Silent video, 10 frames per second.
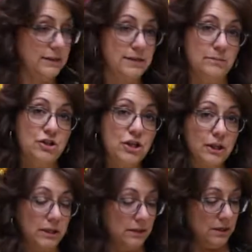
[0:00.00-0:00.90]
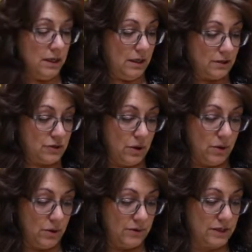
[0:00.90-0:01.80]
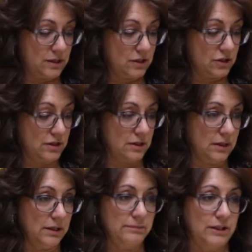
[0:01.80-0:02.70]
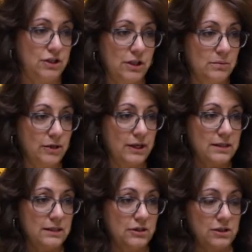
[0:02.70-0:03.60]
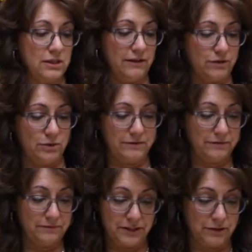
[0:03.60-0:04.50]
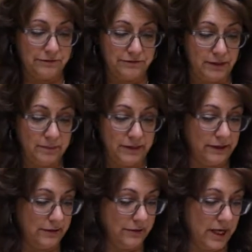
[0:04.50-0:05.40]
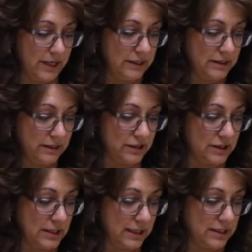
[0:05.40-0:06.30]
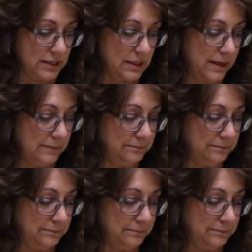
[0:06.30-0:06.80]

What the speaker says: some chicken. So this is just a chicken breast that's just leftover dinner from the other night. I've just sliced it up,